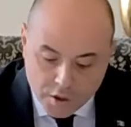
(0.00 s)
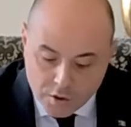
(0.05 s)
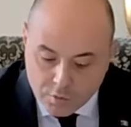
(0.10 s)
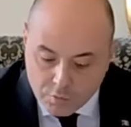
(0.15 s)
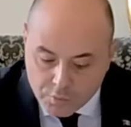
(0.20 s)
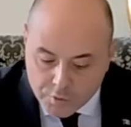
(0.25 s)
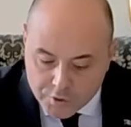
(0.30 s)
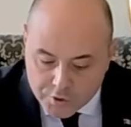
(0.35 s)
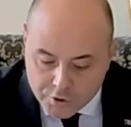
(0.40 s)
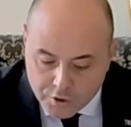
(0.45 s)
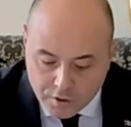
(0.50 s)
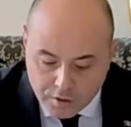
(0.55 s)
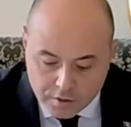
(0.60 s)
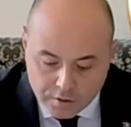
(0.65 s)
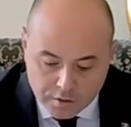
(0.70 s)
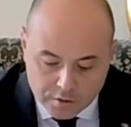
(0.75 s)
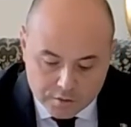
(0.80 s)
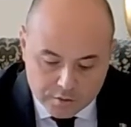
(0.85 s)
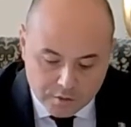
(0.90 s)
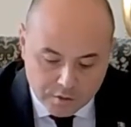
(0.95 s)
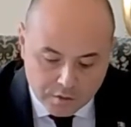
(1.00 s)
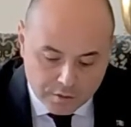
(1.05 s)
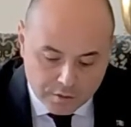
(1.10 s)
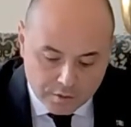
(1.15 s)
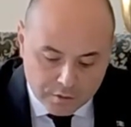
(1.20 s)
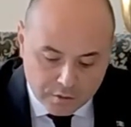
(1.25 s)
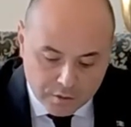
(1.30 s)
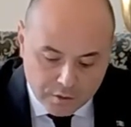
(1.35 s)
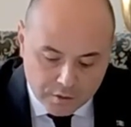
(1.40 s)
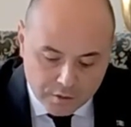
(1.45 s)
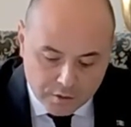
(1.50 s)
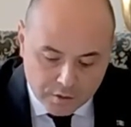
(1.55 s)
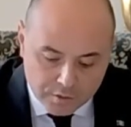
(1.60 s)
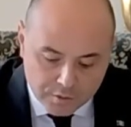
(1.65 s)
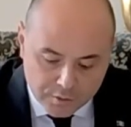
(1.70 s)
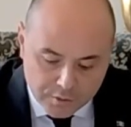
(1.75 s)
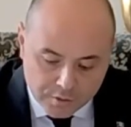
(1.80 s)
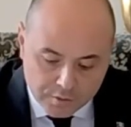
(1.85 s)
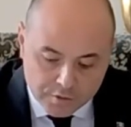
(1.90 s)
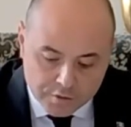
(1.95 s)
which are
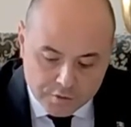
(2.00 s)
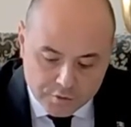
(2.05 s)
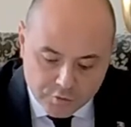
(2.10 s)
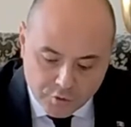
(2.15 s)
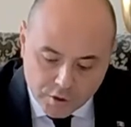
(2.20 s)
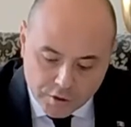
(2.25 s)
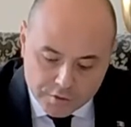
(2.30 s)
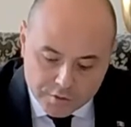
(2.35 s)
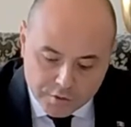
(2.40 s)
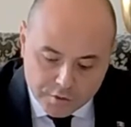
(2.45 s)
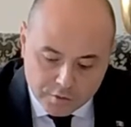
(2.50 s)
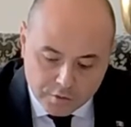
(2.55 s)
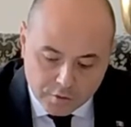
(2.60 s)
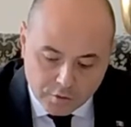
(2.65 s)
they're instructed